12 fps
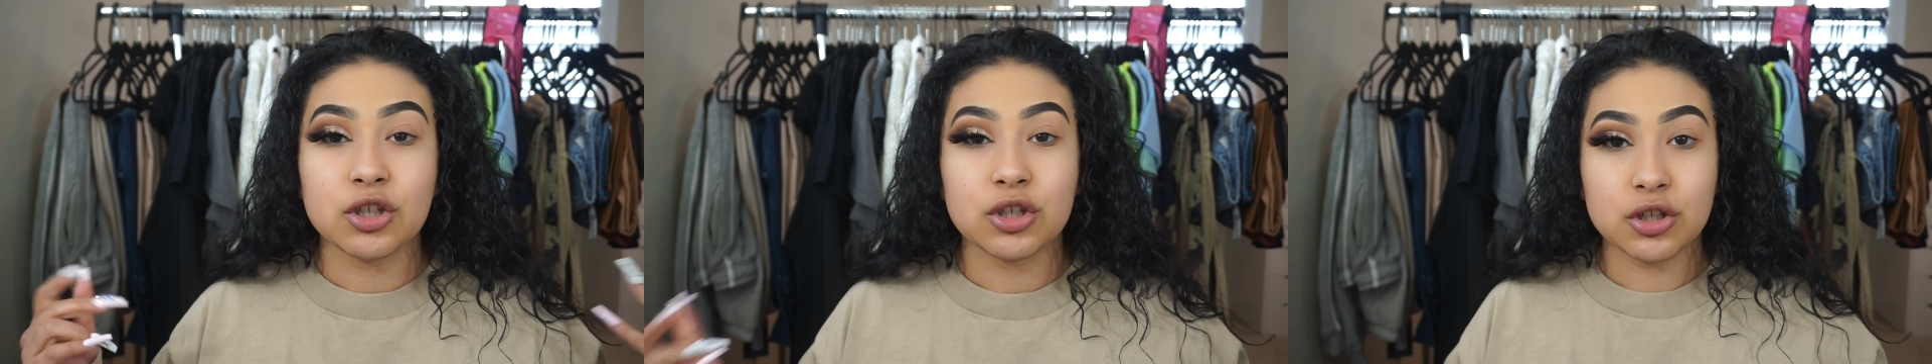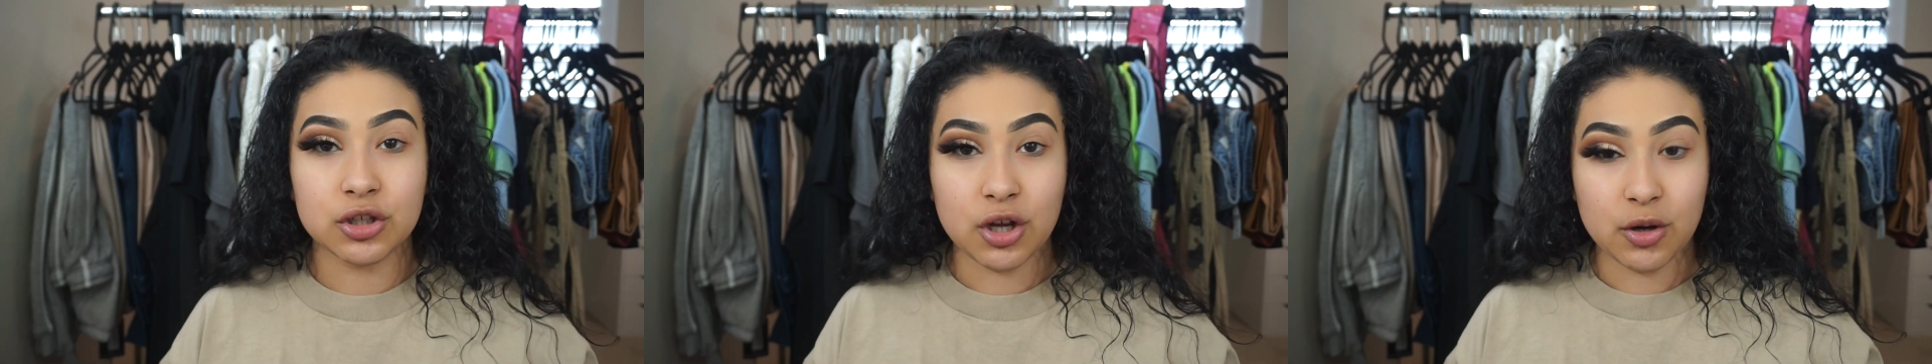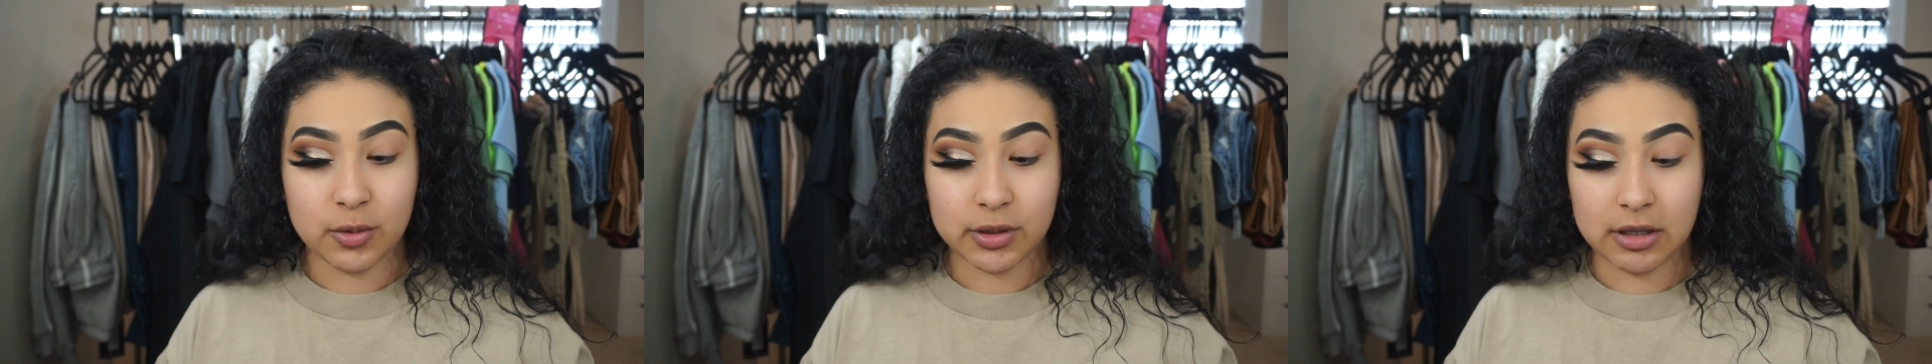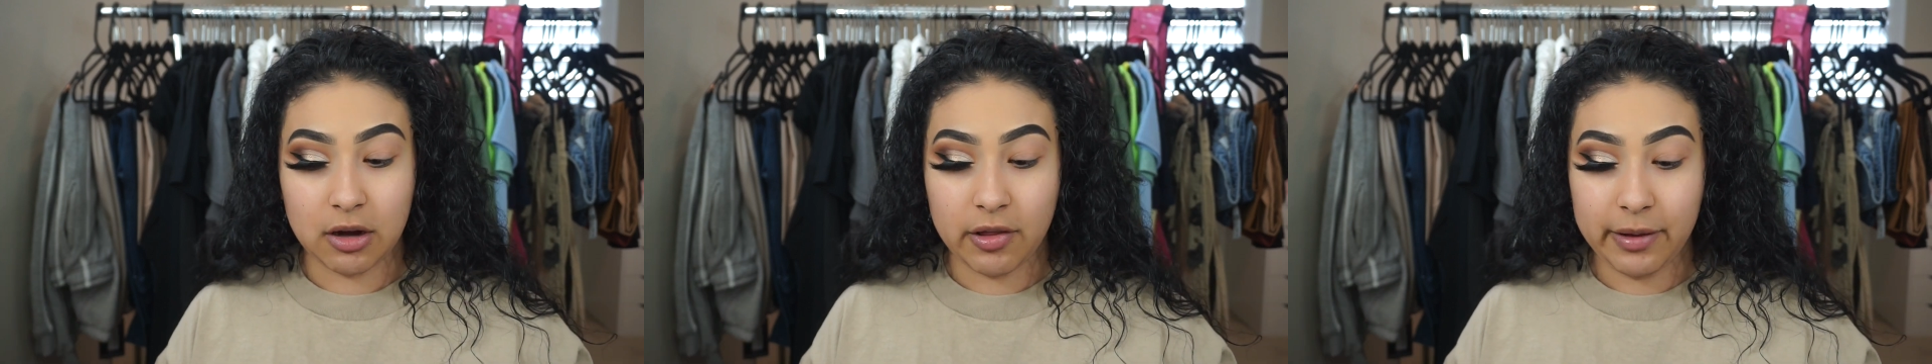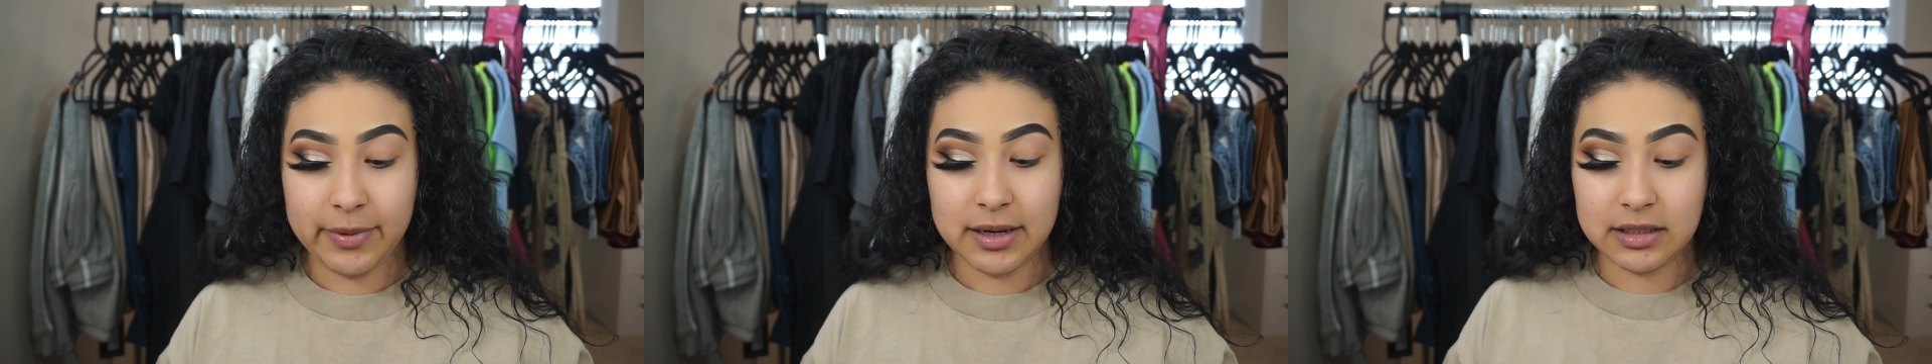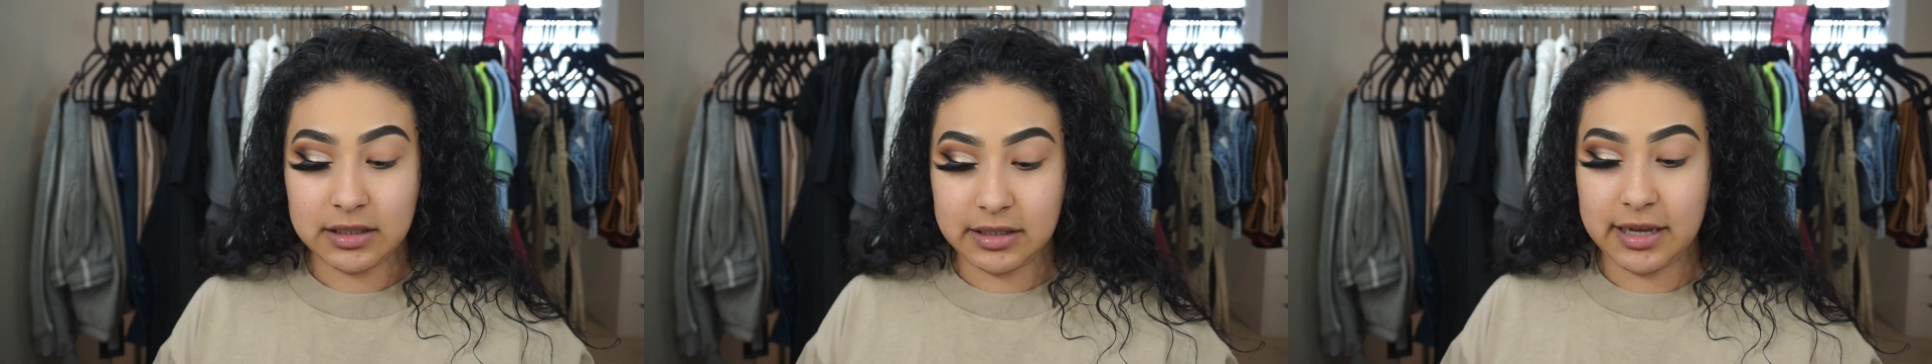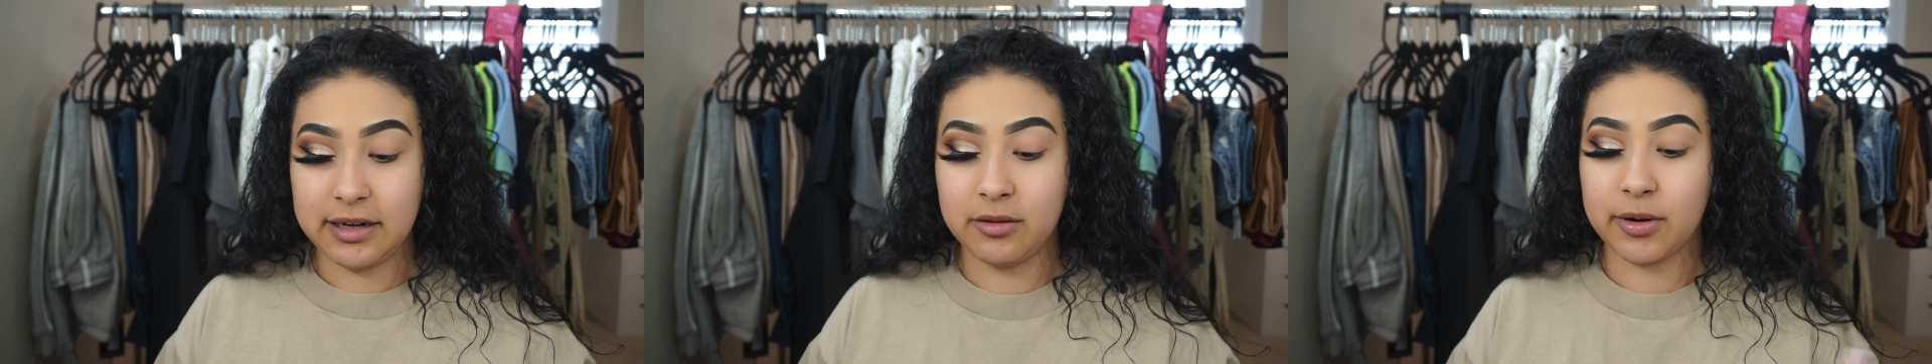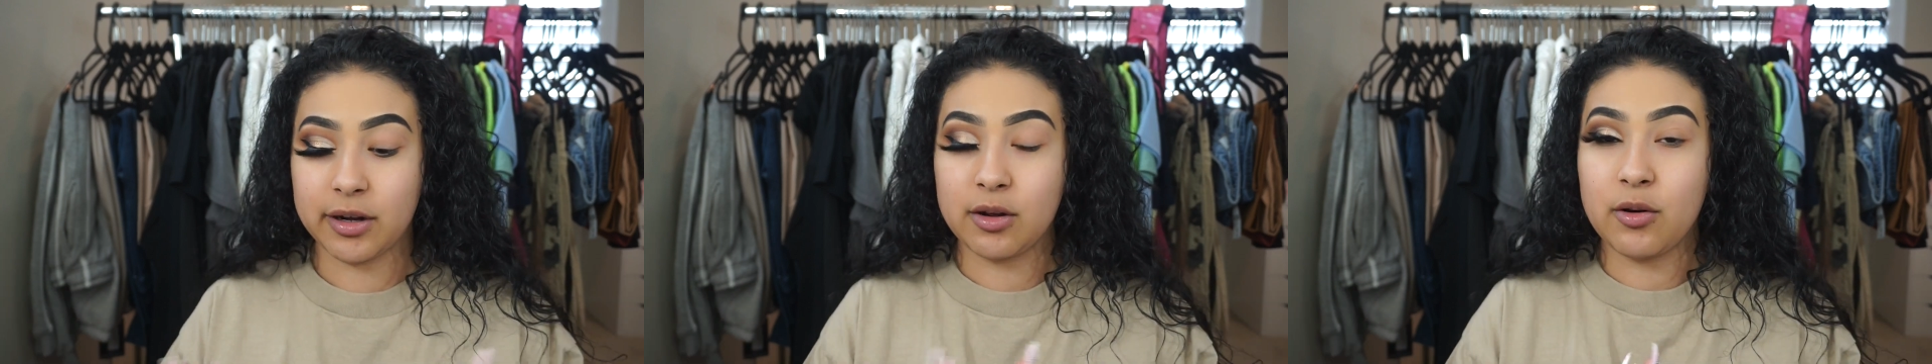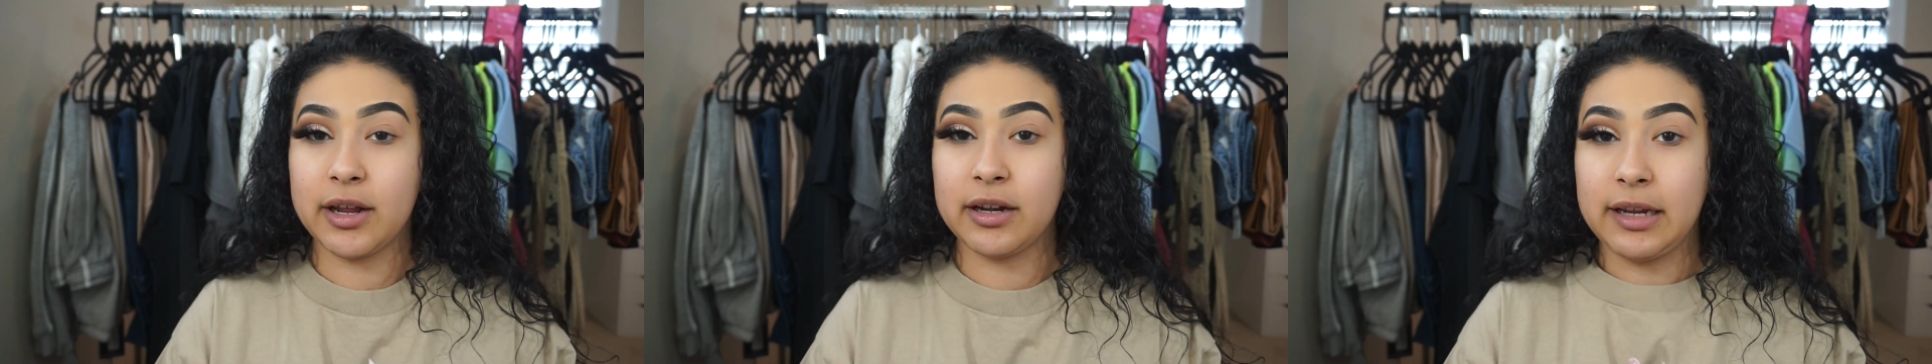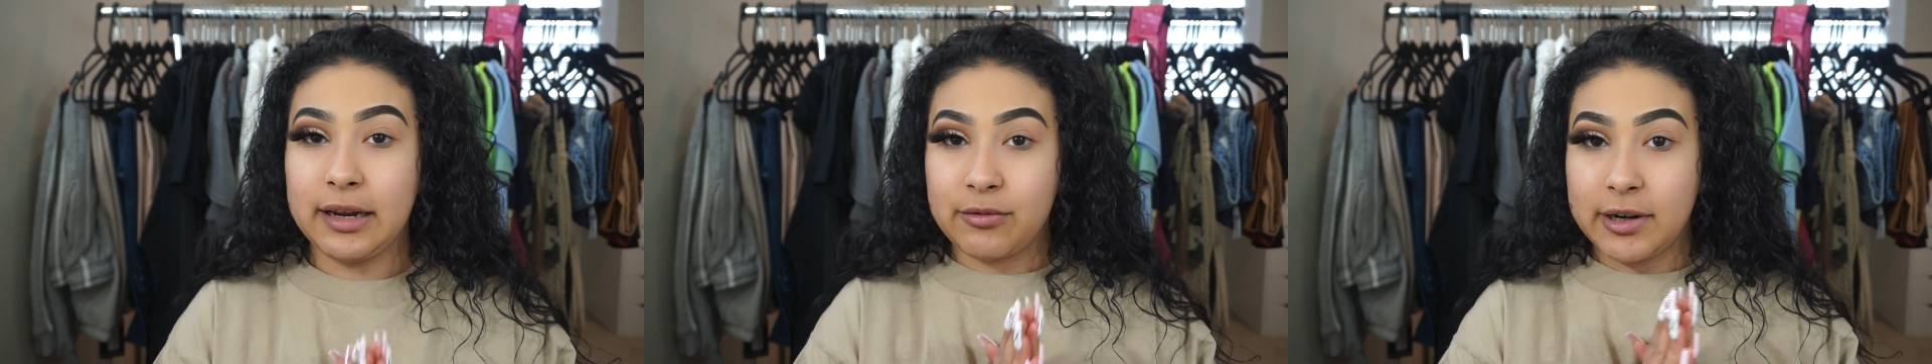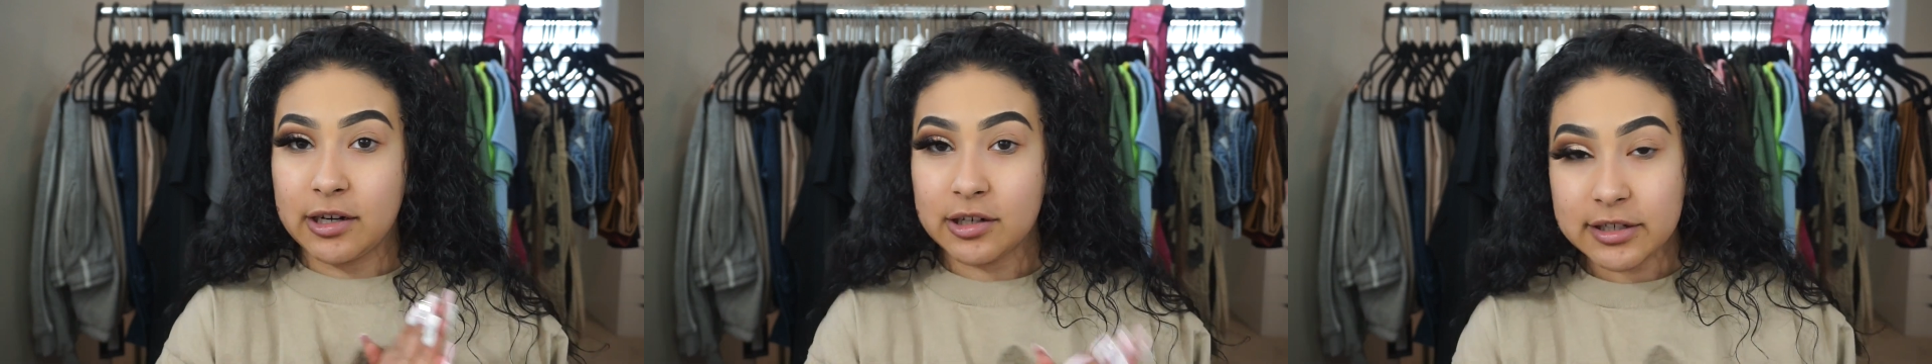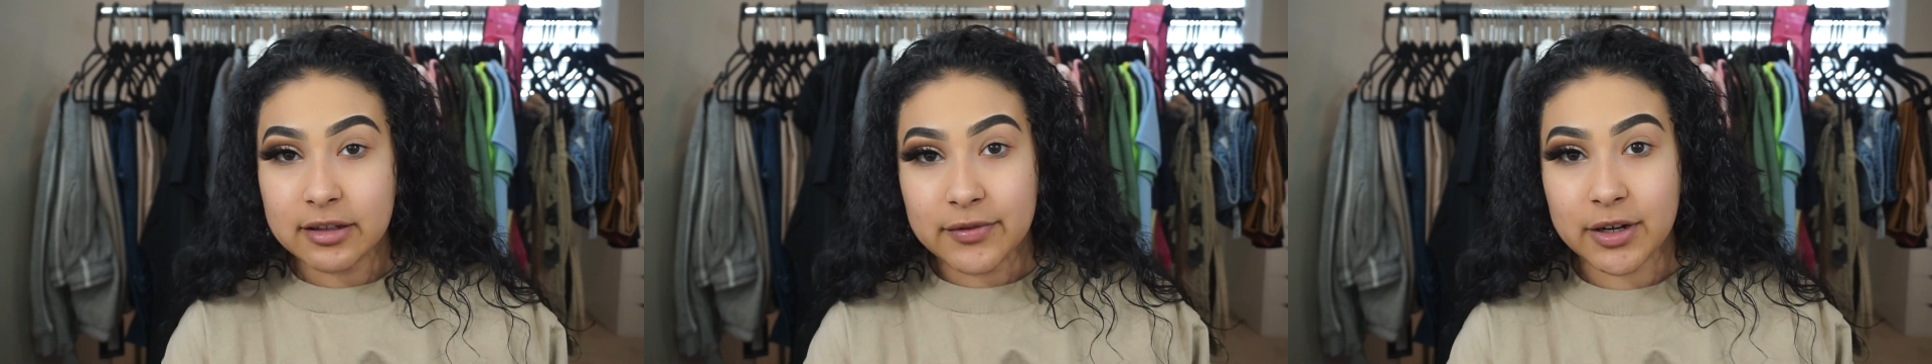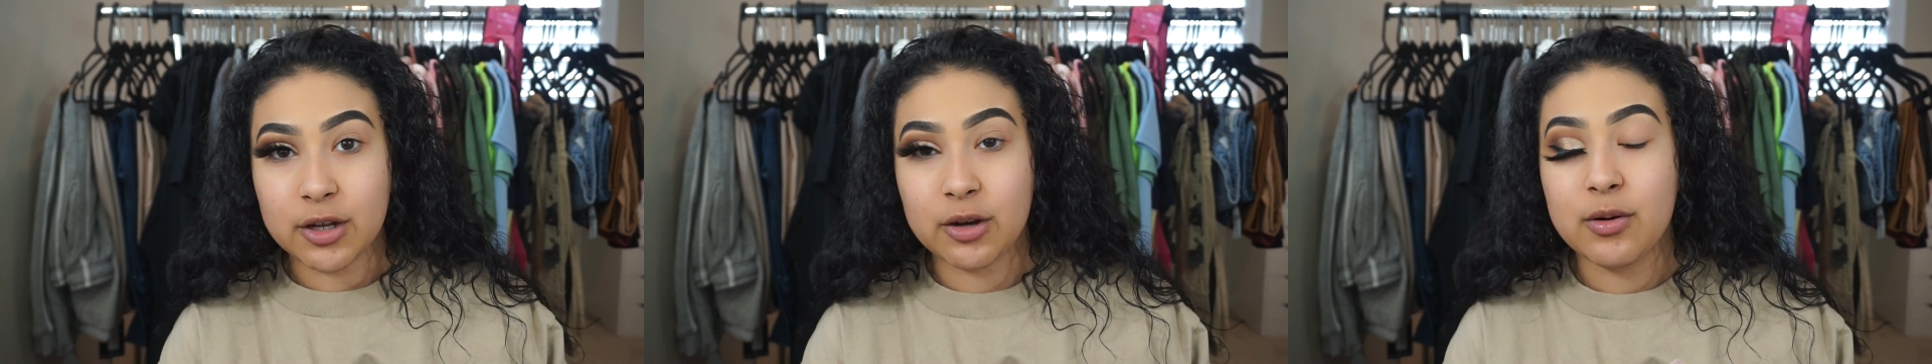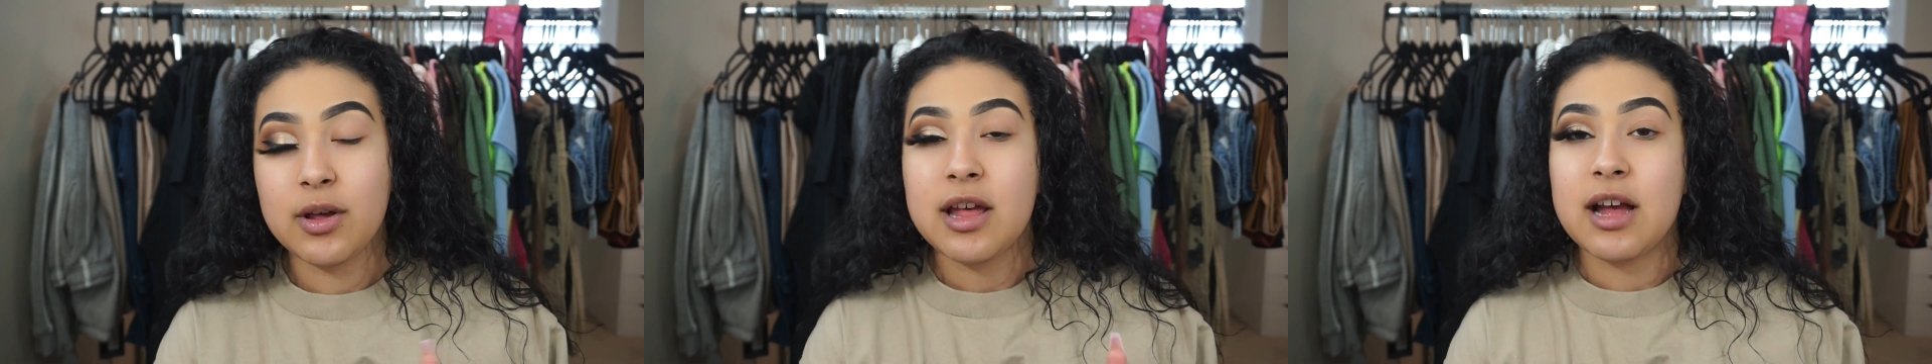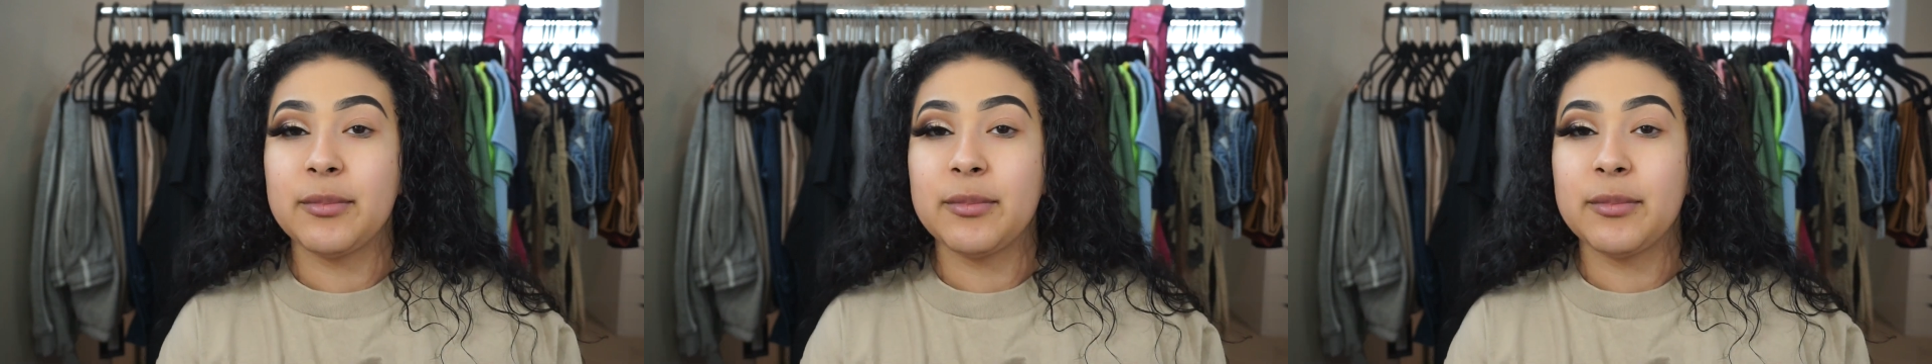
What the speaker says: So with all that being said, we're going to go ahead and get right on to the video.